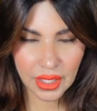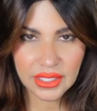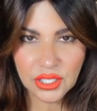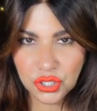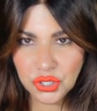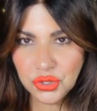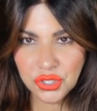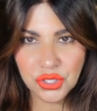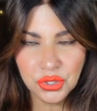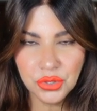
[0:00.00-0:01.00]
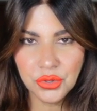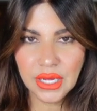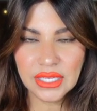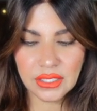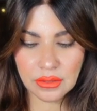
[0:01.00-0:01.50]
The 2-2
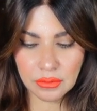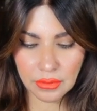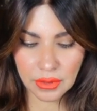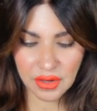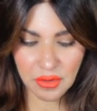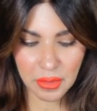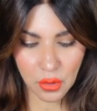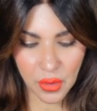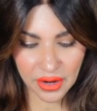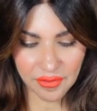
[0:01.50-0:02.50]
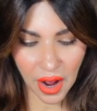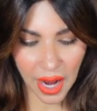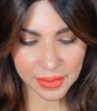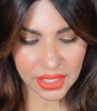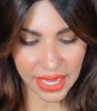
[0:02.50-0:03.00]
is giving me weird
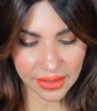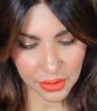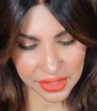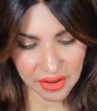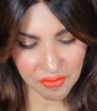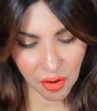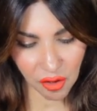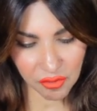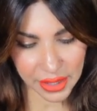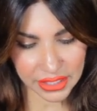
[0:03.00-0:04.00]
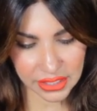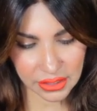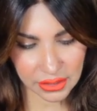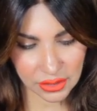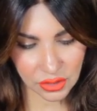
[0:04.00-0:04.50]
vibes, like there was
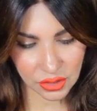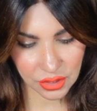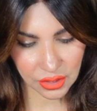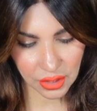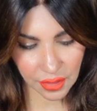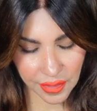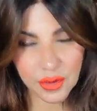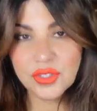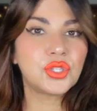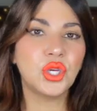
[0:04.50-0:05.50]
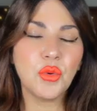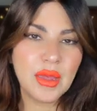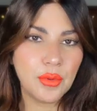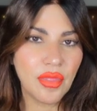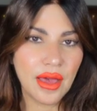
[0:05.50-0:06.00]
involvement. There was two
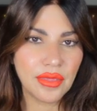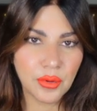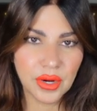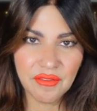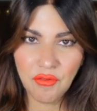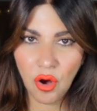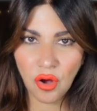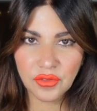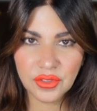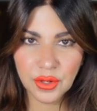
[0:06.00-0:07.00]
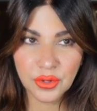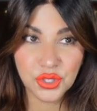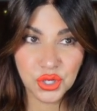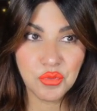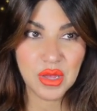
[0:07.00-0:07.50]
people that they were involved. There were
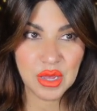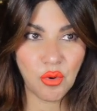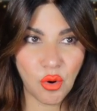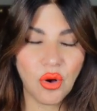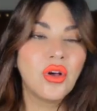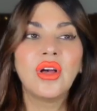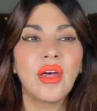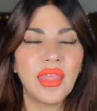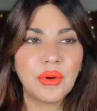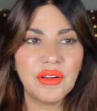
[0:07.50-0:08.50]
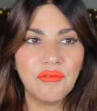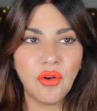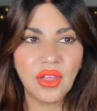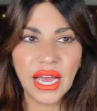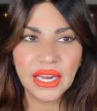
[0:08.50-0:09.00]
two people that were
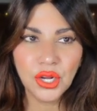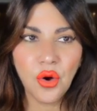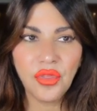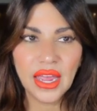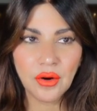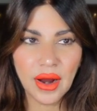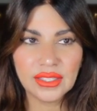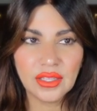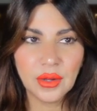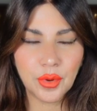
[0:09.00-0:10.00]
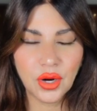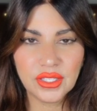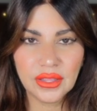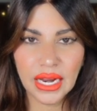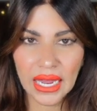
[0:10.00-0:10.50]
involved. Like, I know they arrested the
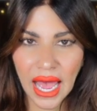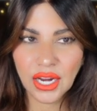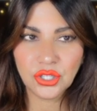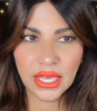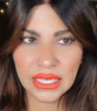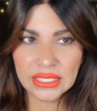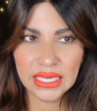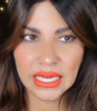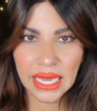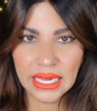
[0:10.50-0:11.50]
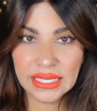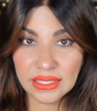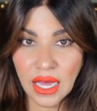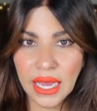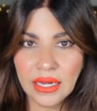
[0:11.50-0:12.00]
person that had actual DNA
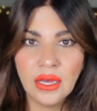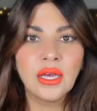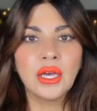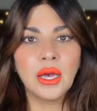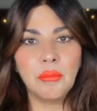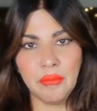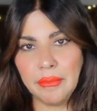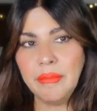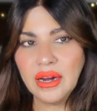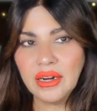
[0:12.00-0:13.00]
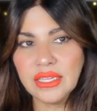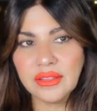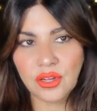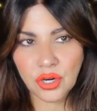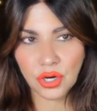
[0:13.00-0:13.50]
inside
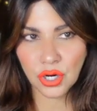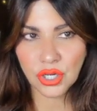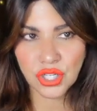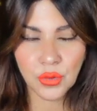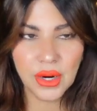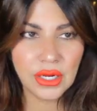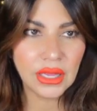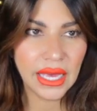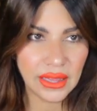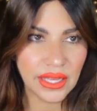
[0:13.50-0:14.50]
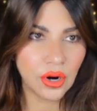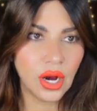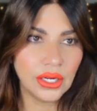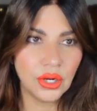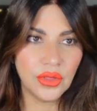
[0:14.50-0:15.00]
Meredith Kercher. Would, like, later
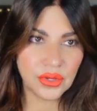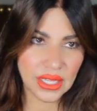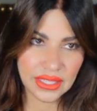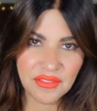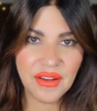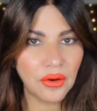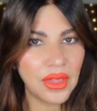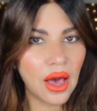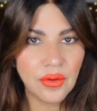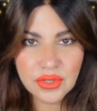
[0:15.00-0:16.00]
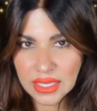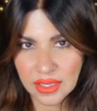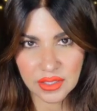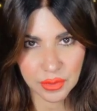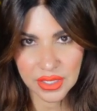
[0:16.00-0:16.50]
on, you know, there was like, they found out there was like
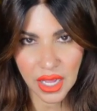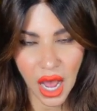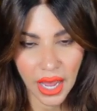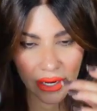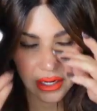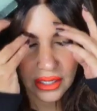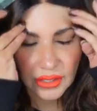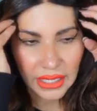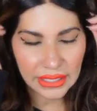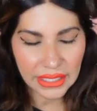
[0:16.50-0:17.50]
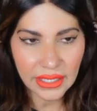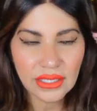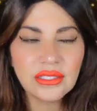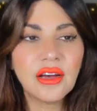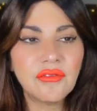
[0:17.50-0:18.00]
this guy that did it
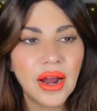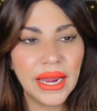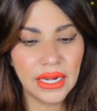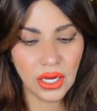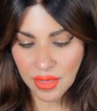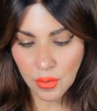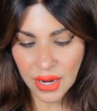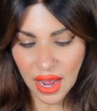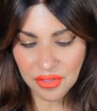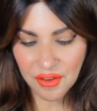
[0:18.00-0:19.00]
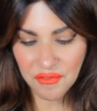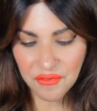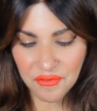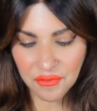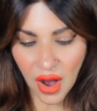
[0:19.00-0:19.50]
and stuff, right? Then we have the
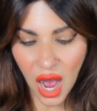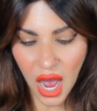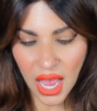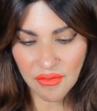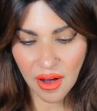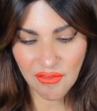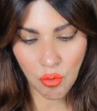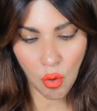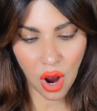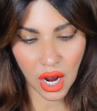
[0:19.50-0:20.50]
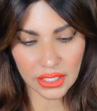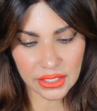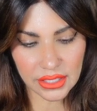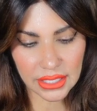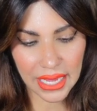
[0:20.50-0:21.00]
Five of Wands.